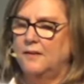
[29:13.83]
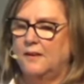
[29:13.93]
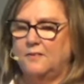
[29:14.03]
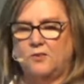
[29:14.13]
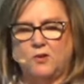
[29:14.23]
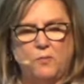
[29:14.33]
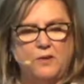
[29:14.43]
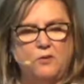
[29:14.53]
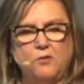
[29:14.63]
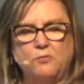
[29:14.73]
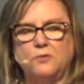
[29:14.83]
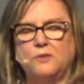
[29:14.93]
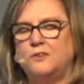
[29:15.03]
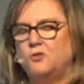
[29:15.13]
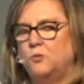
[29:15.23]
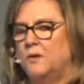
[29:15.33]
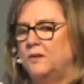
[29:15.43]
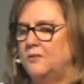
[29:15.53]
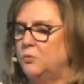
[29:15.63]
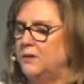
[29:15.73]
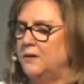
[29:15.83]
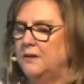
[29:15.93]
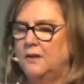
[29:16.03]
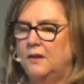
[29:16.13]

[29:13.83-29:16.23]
And so I know for each one as we